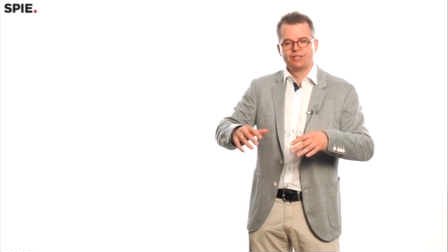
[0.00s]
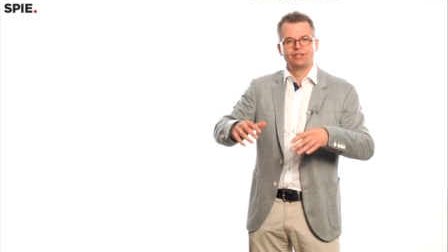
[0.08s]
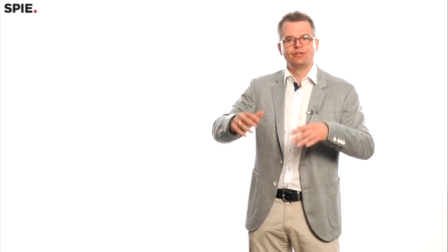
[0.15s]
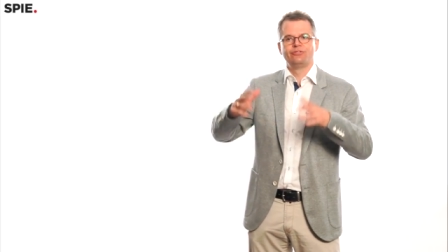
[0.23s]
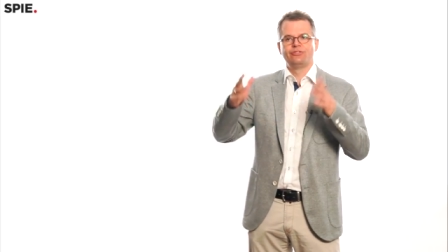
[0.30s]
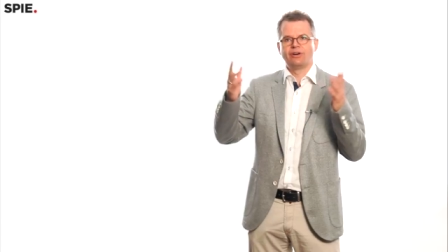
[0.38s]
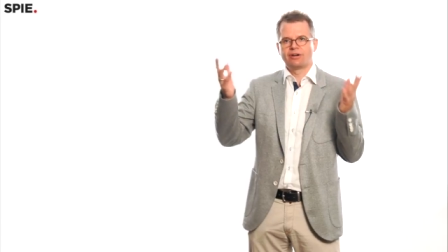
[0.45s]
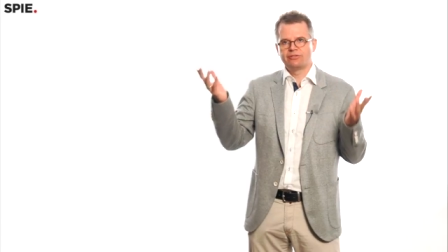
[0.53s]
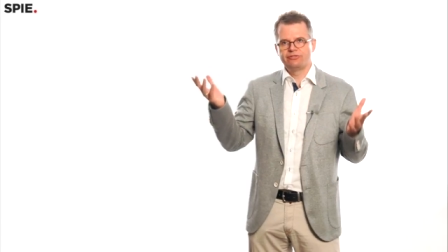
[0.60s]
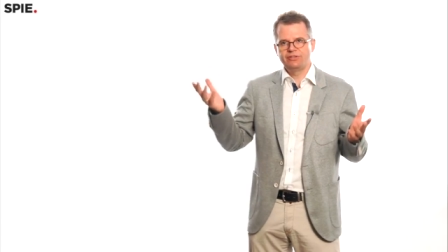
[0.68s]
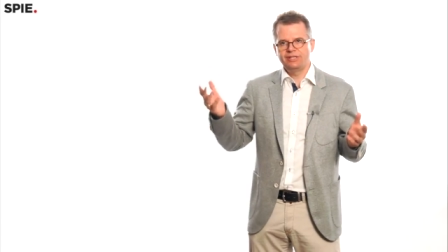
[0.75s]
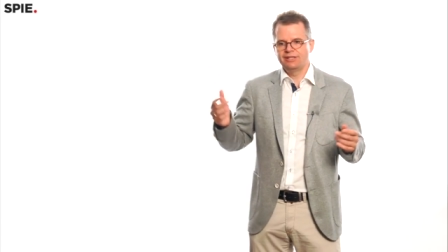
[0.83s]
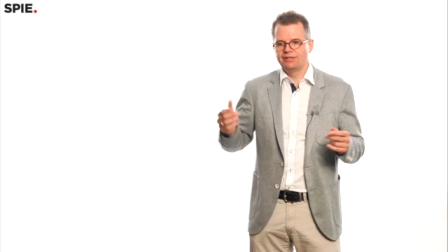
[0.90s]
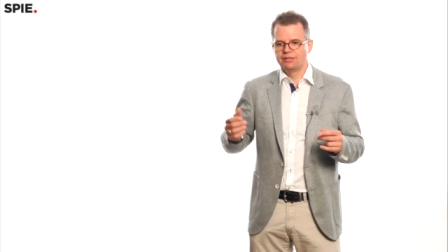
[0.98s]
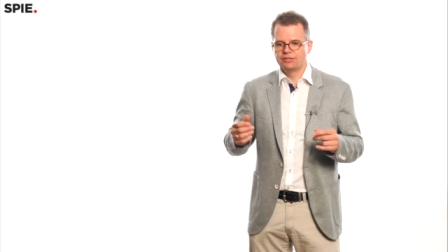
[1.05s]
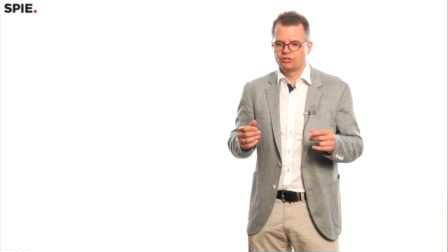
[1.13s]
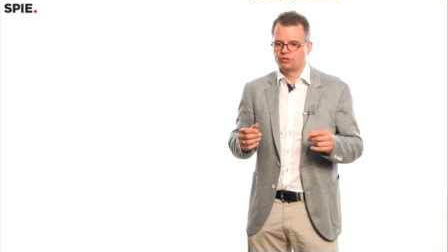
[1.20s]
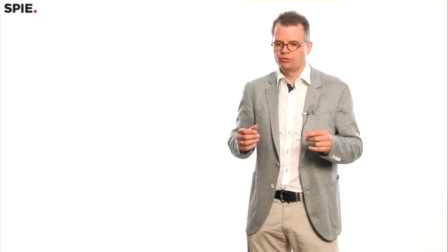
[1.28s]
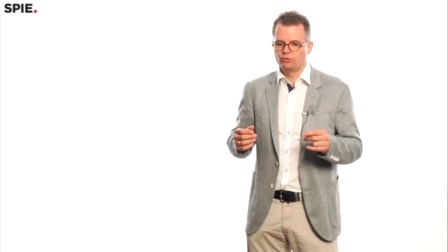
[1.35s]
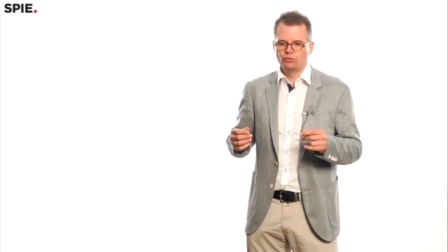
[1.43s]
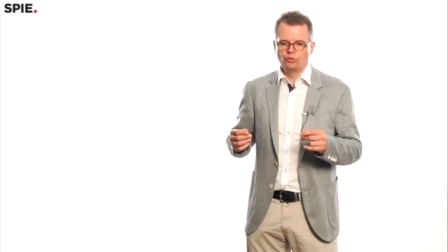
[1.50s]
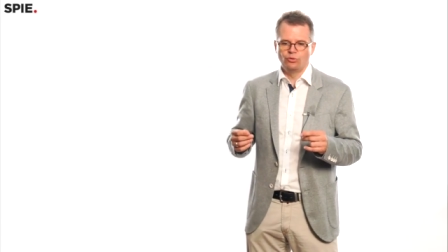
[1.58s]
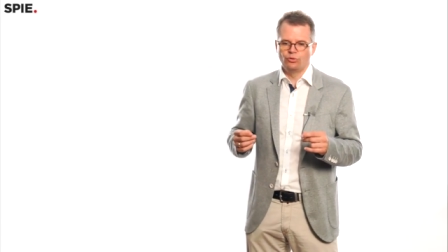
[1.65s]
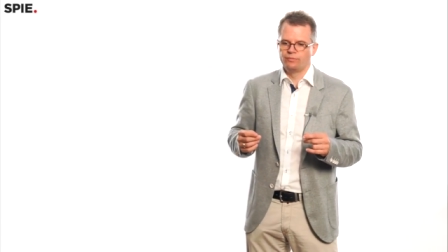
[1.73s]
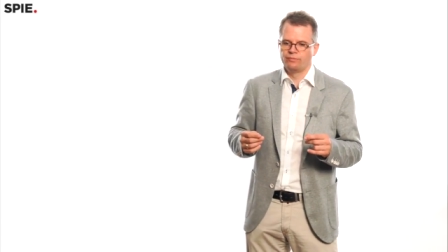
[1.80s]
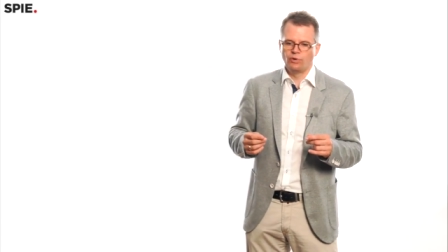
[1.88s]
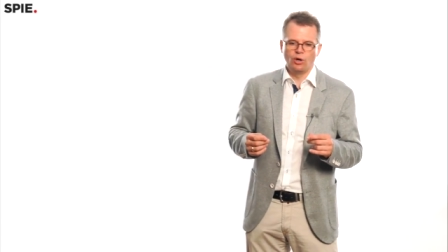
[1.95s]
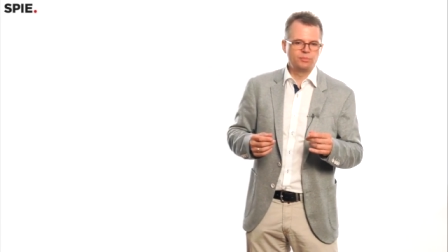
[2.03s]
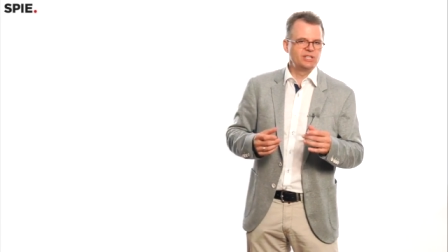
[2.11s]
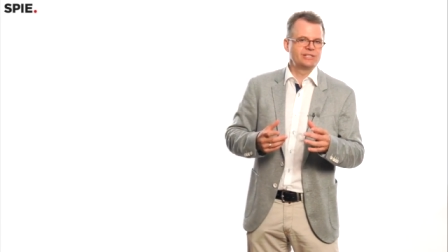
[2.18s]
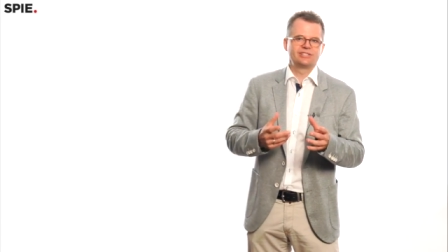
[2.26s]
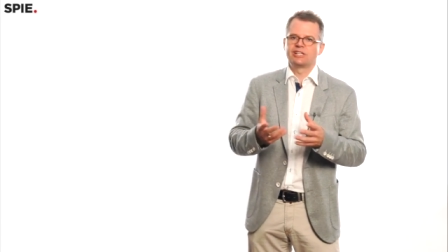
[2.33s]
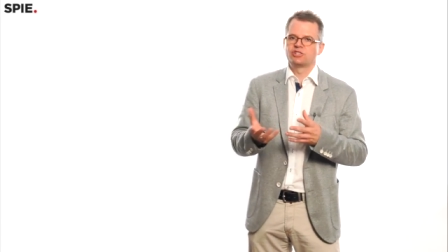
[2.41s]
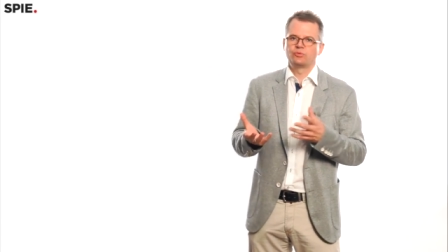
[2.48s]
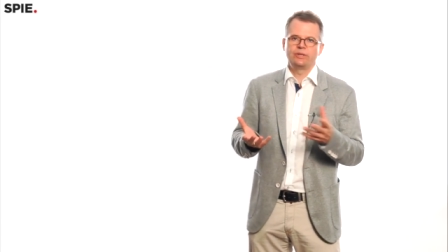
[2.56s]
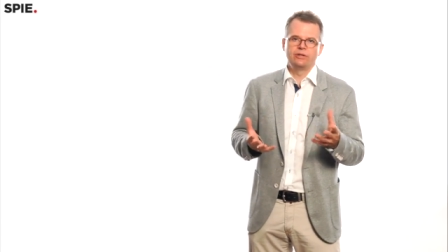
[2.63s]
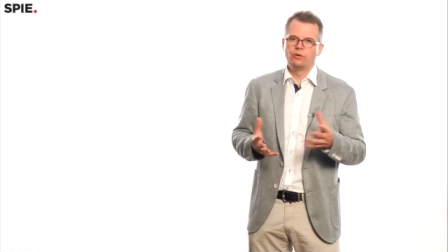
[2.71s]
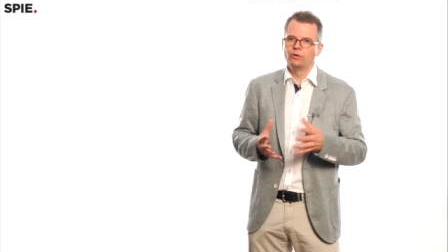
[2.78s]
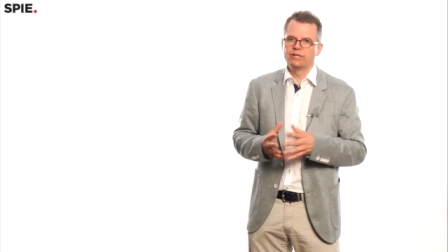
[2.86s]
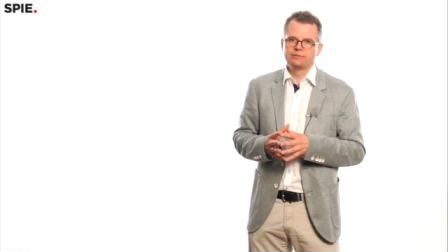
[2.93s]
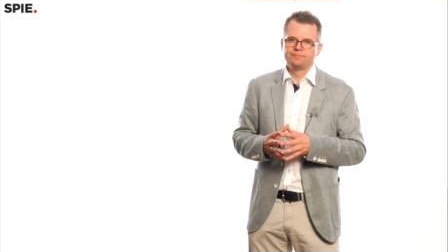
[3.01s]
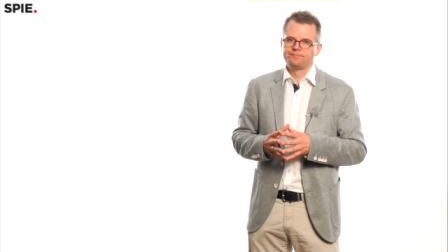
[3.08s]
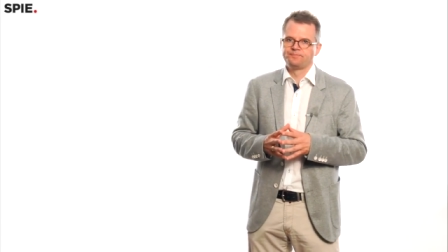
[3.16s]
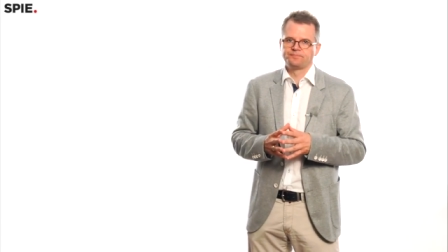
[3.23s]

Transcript: the far field, to optics as we know it.